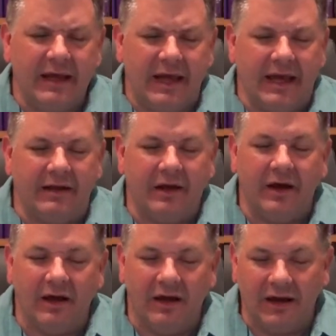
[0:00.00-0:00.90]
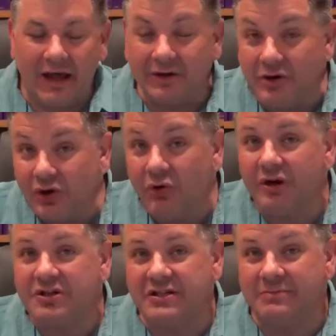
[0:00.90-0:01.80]
and uh, a lot of new
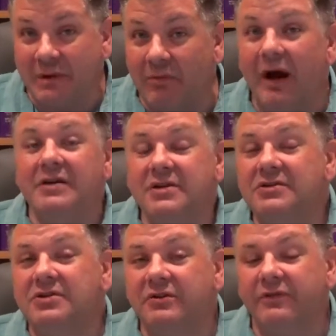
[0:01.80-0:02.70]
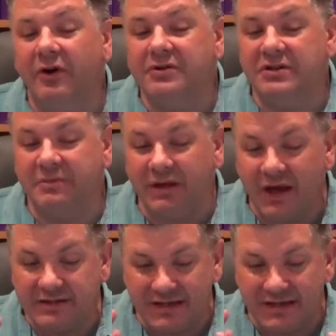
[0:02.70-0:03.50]
Christians memorize those two verses because